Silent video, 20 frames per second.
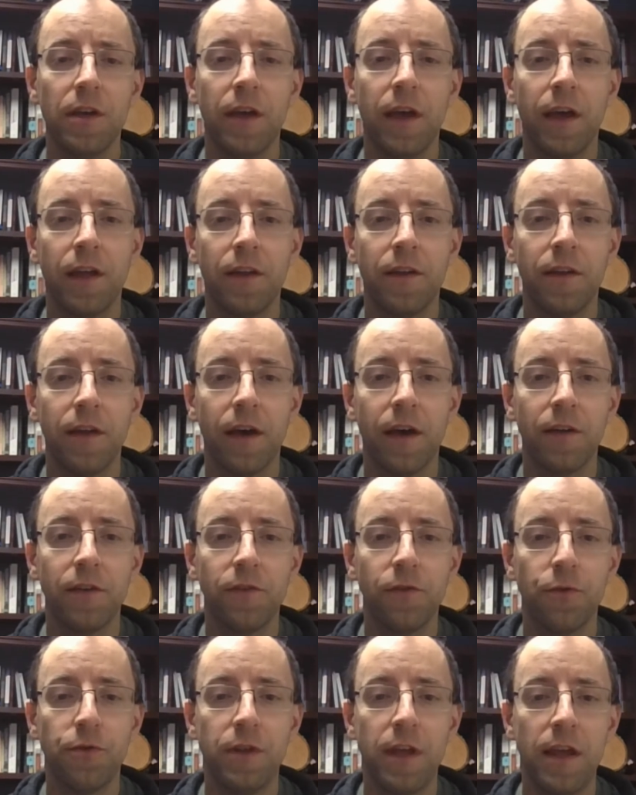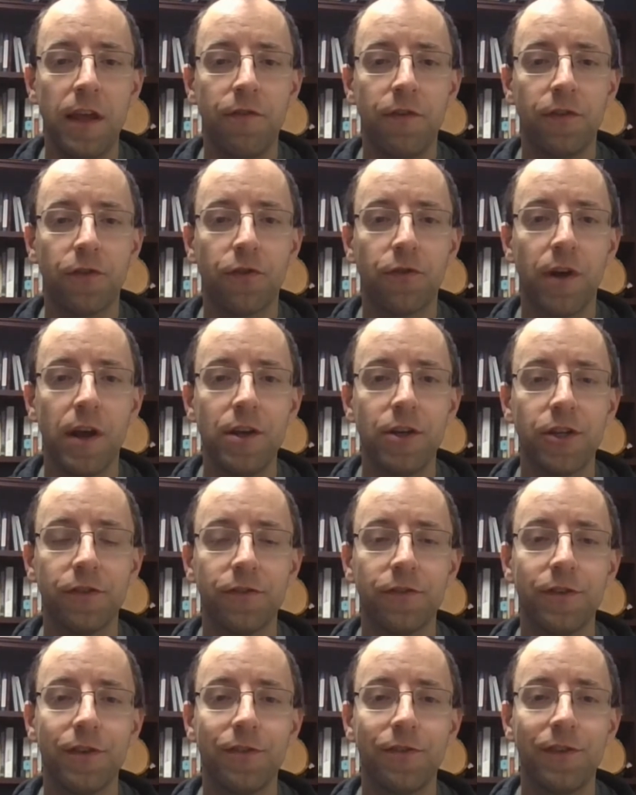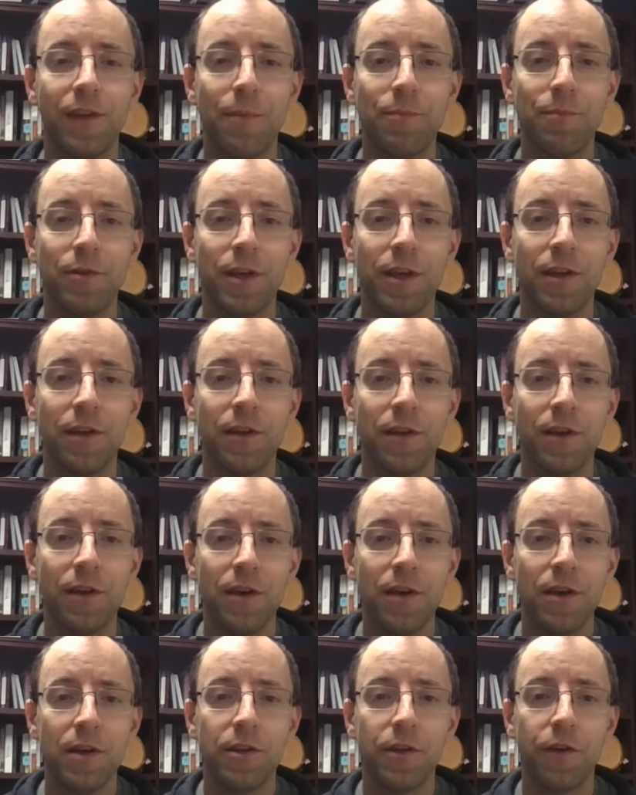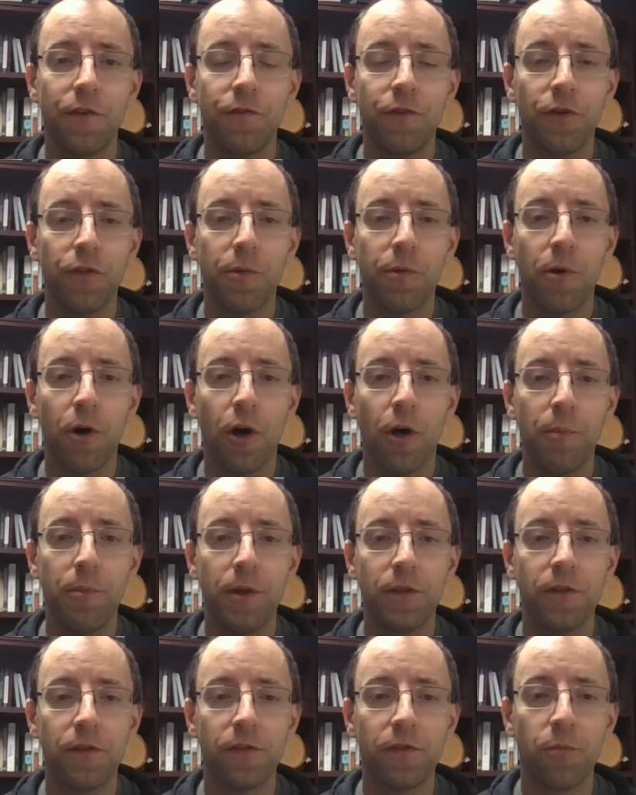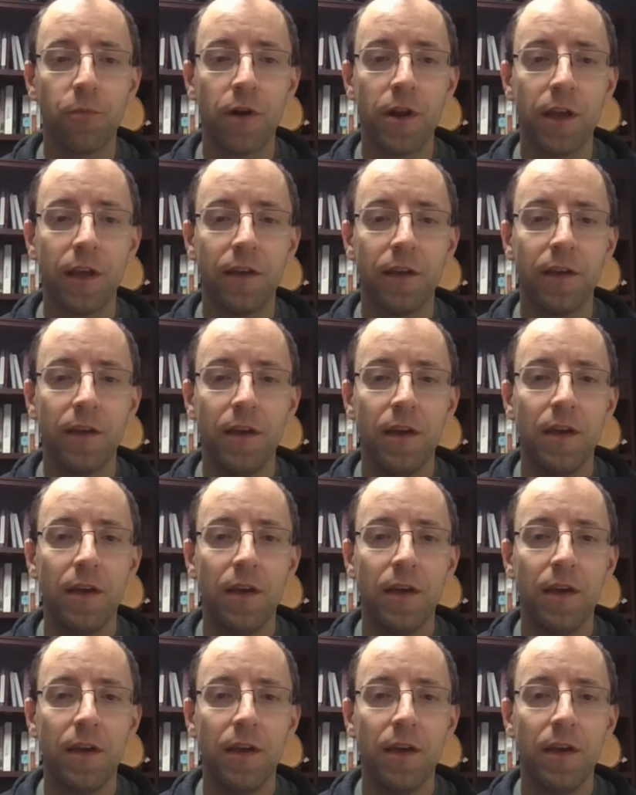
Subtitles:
and so Dave has graciously stepped in to fill the pulpit this morning.